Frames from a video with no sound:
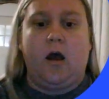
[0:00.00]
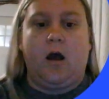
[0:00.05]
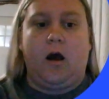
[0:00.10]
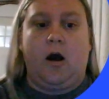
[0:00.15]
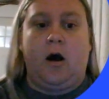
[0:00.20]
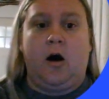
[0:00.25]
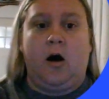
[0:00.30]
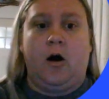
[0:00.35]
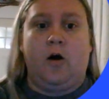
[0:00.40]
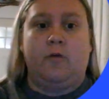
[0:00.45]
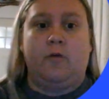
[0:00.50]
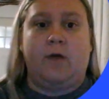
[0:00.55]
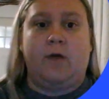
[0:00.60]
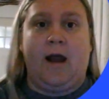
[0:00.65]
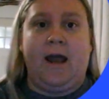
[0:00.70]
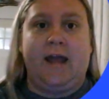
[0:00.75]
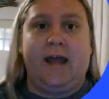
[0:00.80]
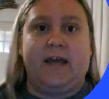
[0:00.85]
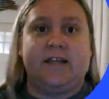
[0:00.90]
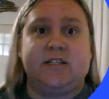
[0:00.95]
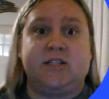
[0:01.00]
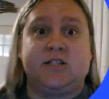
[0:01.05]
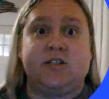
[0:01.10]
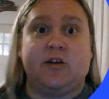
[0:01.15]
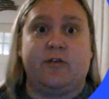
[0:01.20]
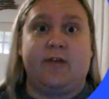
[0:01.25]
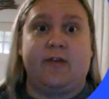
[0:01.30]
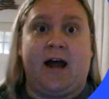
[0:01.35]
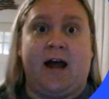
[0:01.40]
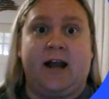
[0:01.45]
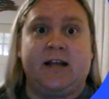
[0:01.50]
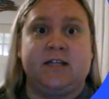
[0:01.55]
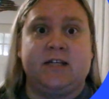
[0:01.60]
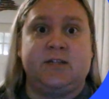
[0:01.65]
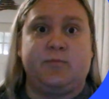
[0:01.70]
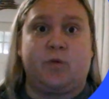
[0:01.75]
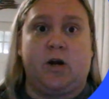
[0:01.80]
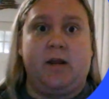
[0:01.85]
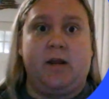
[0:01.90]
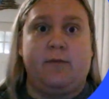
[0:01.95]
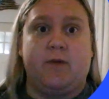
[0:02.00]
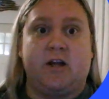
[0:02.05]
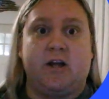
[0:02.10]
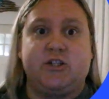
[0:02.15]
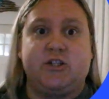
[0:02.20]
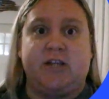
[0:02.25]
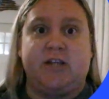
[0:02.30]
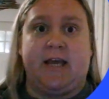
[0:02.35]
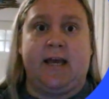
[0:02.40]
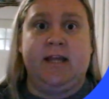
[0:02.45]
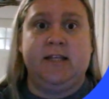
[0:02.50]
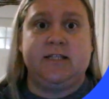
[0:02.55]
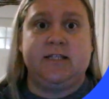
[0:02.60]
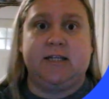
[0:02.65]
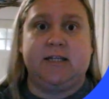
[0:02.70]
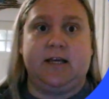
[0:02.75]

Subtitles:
All right, so that is pretty much it.